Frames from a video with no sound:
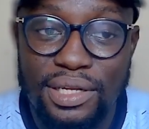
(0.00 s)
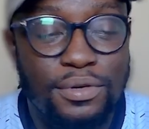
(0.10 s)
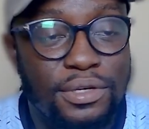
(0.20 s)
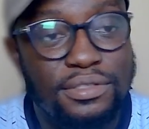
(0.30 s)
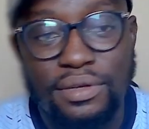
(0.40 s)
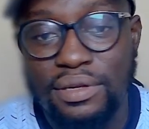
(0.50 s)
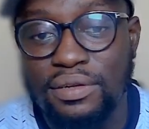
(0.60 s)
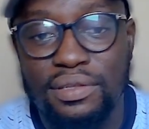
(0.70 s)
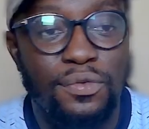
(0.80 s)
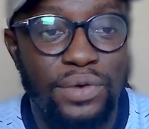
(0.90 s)
He was
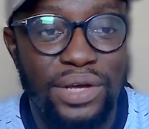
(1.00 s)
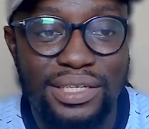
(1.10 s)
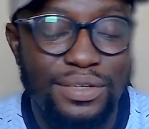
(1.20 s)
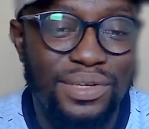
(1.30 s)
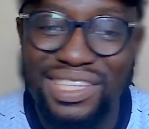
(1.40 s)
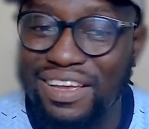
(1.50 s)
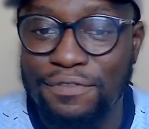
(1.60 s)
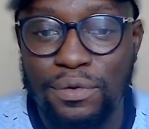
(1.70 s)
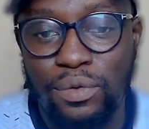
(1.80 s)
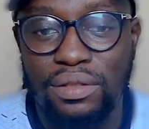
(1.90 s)
solid on the wings. He was
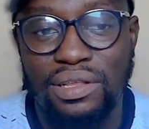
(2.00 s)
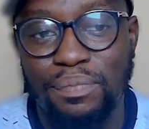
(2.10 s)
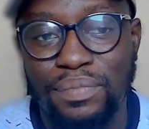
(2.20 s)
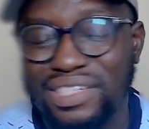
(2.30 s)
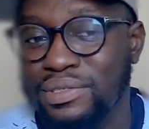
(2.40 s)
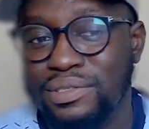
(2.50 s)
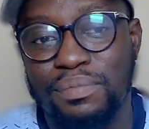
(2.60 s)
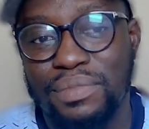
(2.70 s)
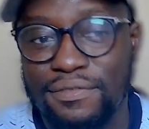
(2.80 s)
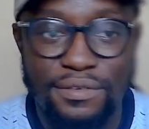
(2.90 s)
everywhere on the pitch. He was in the
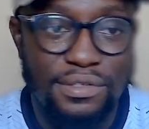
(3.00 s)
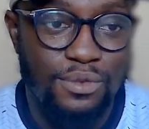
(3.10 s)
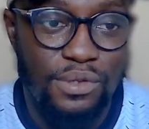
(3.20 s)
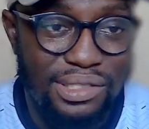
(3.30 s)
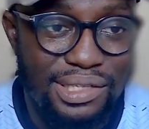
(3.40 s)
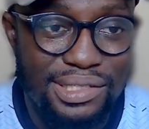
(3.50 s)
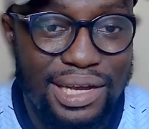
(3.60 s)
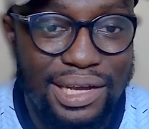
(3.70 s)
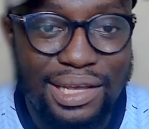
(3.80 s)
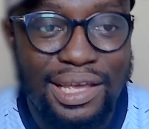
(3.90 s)
midfield. He was in
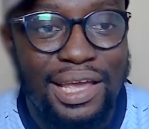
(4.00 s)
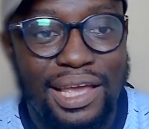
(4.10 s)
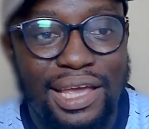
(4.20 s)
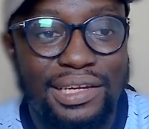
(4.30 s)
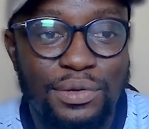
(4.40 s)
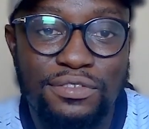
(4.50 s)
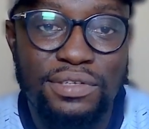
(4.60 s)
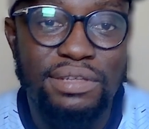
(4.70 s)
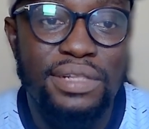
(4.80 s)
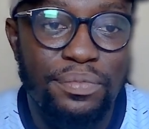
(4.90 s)
attack, and he was
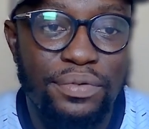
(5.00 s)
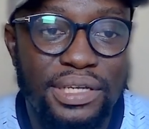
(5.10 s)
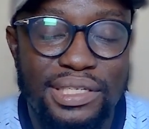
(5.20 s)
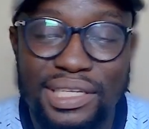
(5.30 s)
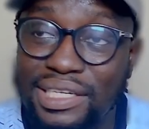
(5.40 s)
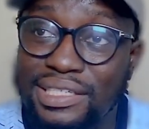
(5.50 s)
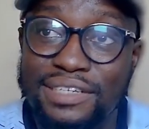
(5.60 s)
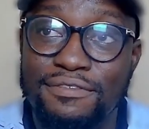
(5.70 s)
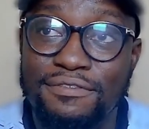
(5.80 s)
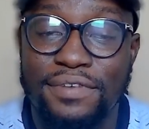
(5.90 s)
really really pressing. He
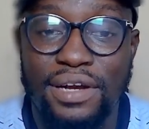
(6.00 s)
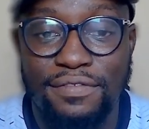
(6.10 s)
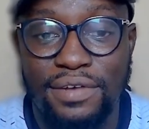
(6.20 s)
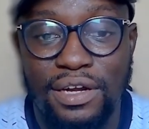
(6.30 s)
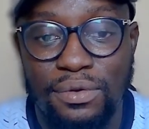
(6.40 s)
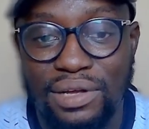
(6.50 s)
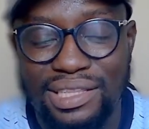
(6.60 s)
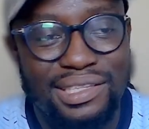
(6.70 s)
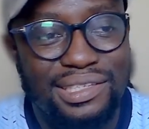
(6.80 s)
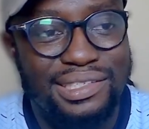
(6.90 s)
did very very well. I
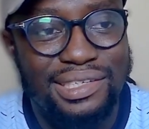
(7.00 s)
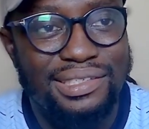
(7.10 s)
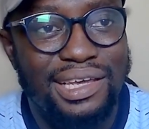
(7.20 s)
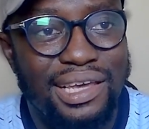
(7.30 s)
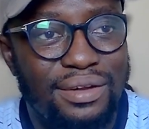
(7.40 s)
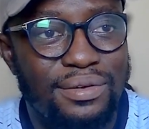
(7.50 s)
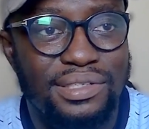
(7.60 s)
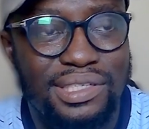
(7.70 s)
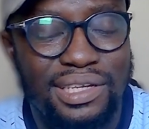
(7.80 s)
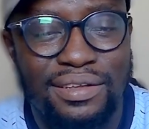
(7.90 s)
think this is the second
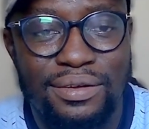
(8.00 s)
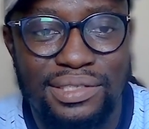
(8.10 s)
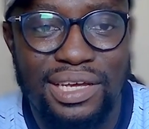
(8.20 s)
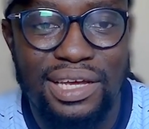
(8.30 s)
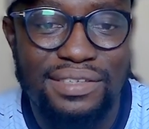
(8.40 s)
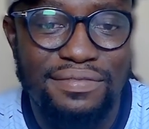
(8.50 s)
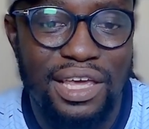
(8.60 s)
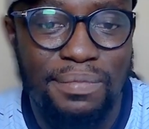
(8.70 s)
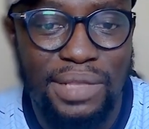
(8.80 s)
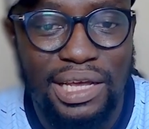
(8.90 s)
consecutive
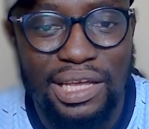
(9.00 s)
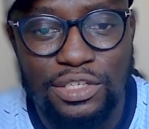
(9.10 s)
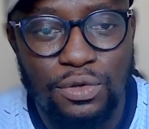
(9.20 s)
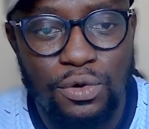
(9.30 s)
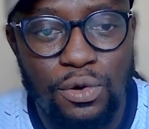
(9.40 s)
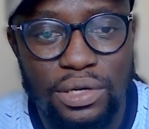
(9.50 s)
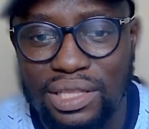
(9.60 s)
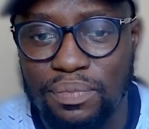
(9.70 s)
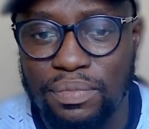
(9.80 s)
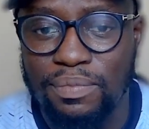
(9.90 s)
game that he has scored
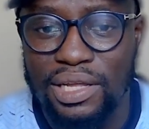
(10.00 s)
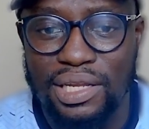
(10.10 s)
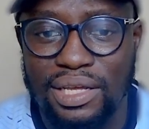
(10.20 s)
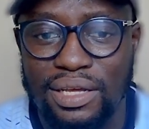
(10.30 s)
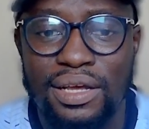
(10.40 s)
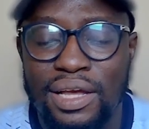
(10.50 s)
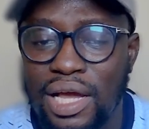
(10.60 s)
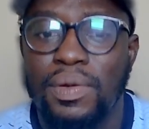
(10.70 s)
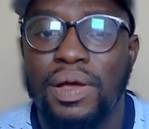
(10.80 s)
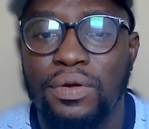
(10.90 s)
in the Premier League.
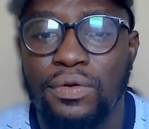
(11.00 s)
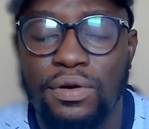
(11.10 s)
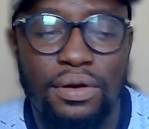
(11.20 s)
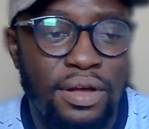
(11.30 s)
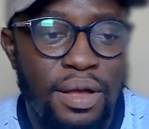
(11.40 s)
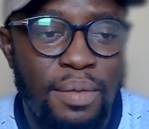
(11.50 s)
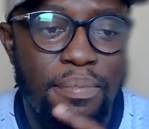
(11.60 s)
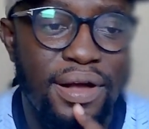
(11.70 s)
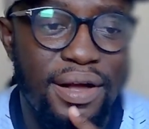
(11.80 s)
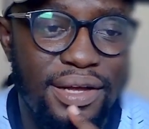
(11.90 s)
I might be wrong,
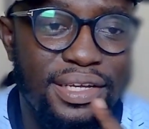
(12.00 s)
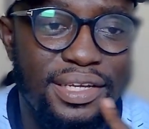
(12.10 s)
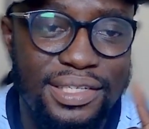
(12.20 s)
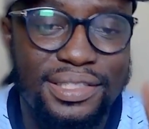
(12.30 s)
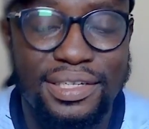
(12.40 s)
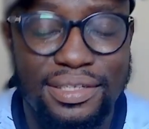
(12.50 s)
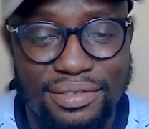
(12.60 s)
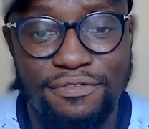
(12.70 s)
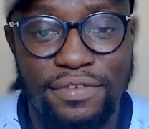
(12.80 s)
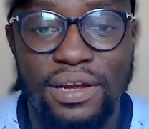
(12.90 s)
but he did
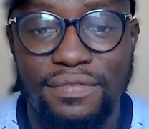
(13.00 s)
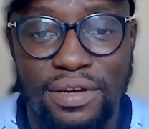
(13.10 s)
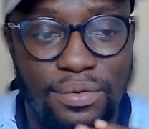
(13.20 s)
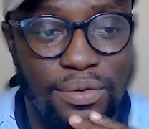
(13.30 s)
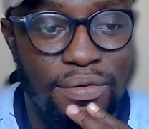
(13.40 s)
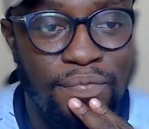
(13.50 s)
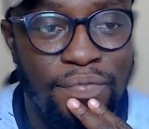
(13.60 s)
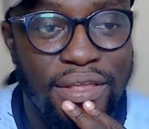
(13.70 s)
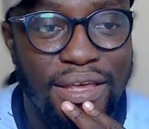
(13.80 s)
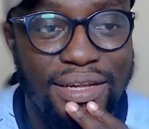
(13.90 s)
very very well.
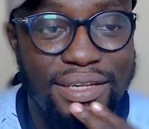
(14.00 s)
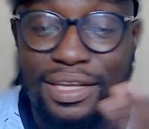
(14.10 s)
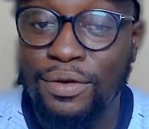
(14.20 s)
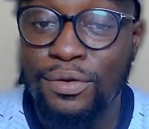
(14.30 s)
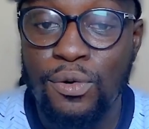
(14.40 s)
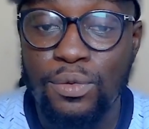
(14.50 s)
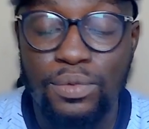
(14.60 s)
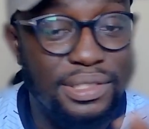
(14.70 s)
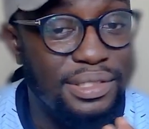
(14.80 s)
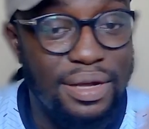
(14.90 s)
And the goal
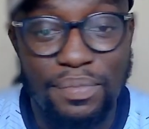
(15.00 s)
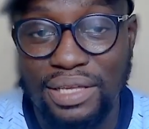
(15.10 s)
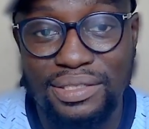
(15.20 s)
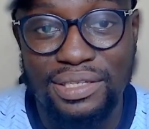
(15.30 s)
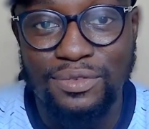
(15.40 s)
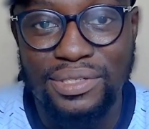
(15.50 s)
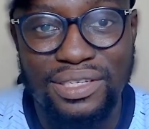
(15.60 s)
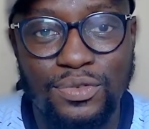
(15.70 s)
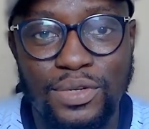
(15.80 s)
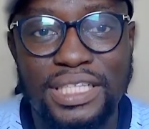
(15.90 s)
was amazing. It was
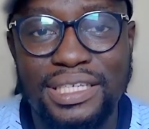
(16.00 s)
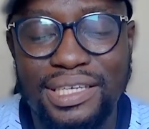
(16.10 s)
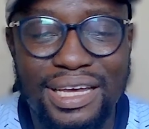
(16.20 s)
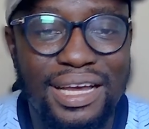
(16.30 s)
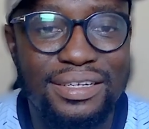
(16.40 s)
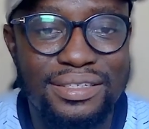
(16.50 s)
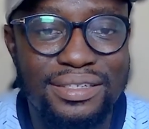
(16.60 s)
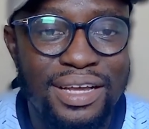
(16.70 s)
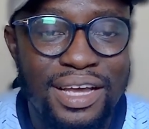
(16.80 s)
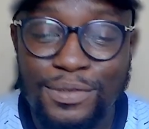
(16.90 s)
a 20-yard.
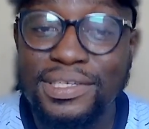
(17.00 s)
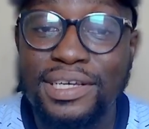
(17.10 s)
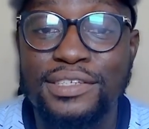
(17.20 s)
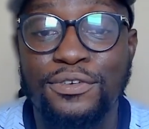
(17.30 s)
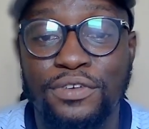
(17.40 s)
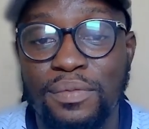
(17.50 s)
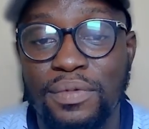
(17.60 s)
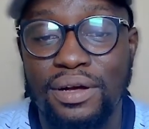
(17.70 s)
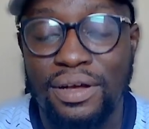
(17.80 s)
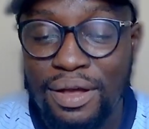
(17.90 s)
It wasn't a
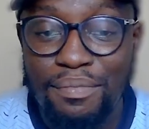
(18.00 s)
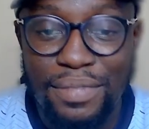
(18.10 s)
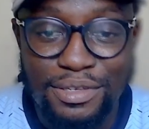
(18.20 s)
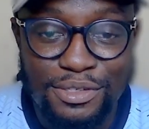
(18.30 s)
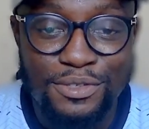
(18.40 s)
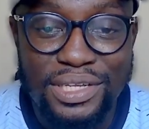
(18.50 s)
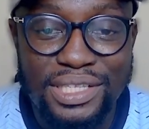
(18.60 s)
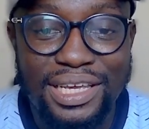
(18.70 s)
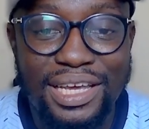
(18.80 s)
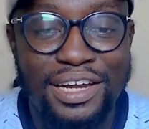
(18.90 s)
screamer, but it was a
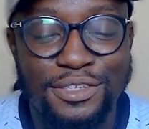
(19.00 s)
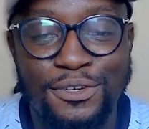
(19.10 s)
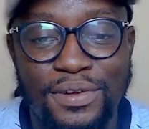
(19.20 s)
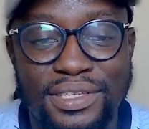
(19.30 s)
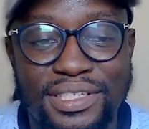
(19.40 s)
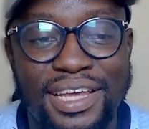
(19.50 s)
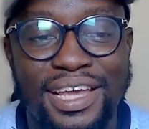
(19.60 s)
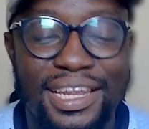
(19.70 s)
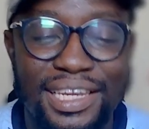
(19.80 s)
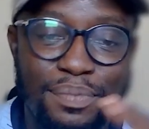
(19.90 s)
20-yard shot,
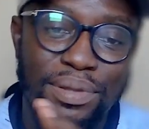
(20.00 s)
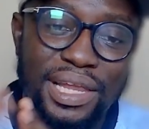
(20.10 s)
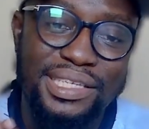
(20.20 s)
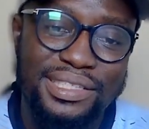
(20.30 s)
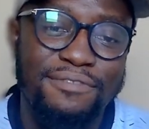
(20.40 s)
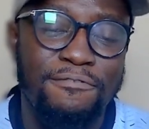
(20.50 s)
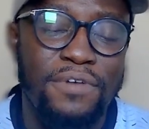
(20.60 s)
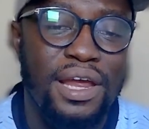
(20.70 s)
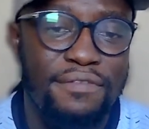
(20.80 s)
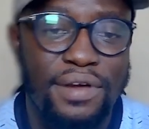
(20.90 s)
and he placed it
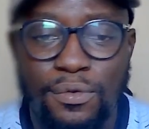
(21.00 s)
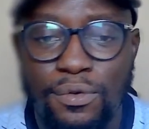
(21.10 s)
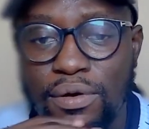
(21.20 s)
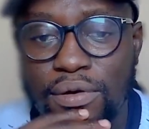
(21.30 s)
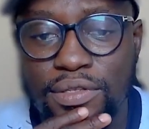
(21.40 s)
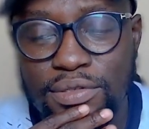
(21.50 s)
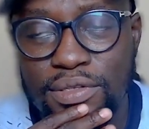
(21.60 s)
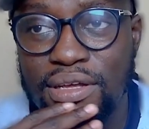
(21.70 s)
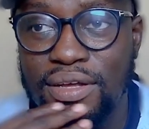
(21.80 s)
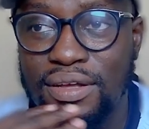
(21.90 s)
very, very well into
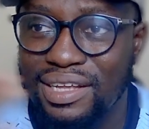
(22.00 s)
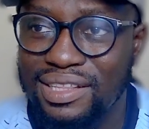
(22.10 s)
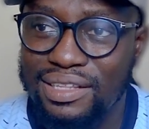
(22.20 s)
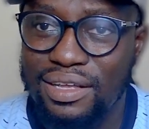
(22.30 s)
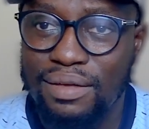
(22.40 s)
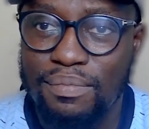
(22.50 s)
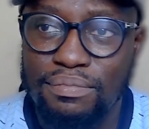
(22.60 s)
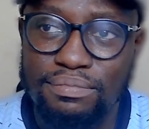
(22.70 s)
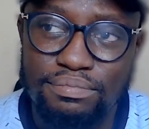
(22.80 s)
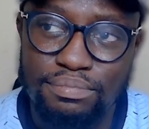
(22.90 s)
the, I think, the
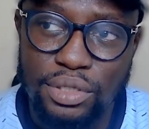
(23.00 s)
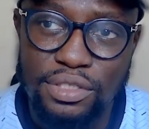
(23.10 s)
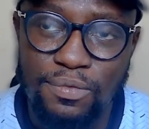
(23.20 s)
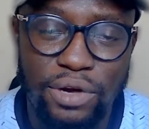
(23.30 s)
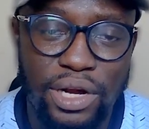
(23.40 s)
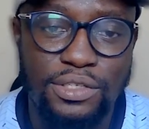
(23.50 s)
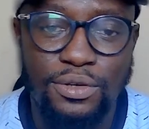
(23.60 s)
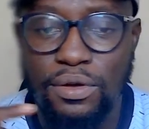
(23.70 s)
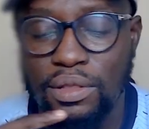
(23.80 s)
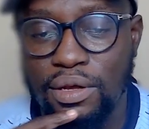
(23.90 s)
bottom right
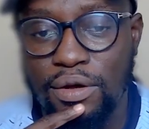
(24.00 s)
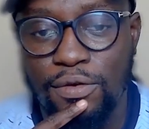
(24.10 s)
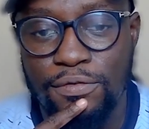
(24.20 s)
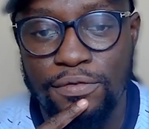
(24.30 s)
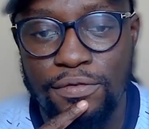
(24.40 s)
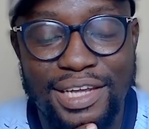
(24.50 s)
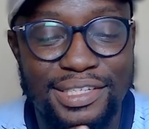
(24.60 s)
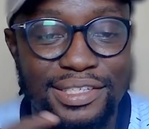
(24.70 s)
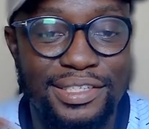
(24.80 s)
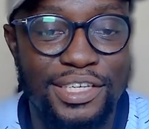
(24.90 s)
corner of
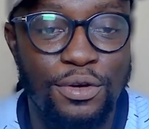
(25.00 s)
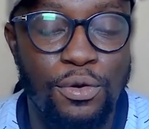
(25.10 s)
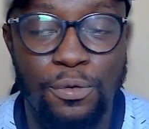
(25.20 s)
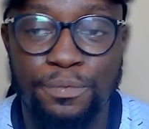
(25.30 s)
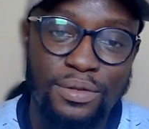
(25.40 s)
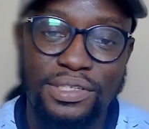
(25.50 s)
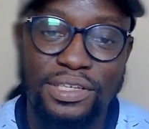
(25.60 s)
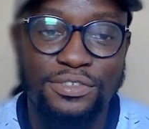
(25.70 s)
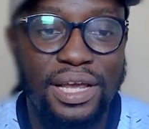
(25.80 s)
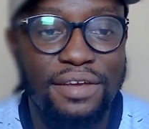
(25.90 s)
Leicester City goal. It was a
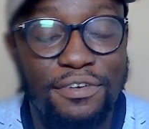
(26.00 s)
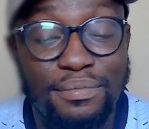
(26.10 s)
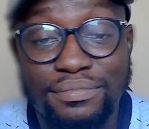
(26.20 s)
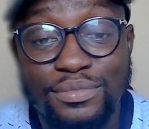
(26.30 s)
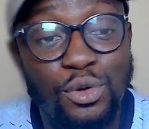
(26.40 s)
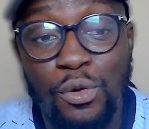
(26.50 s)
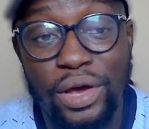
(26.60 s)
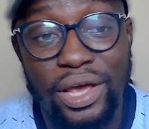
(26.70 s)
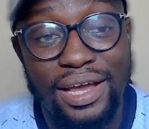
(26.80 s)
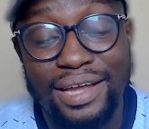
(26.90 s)
strike from
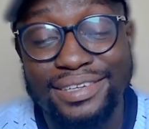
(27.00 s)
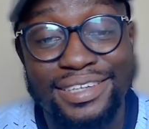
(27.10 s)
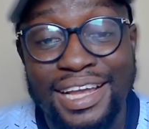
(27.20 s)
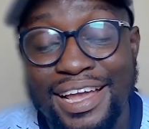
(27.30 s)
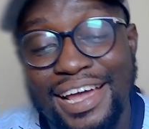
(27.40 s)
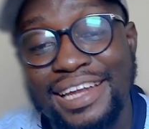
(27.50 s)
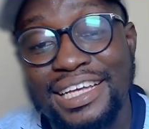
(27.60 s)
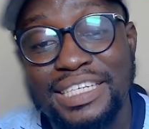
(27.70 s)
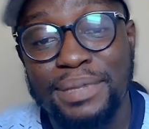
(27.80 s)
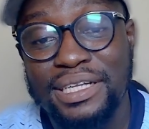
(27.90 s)
nowhere, and I didn't
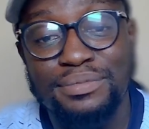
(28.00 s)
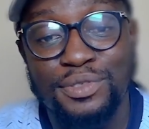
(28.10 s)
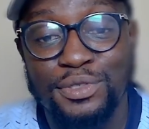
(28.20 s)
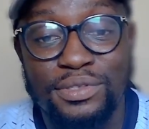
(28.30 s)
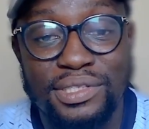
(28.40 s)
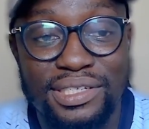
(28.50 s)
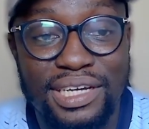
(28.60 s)
expect him to shoot it.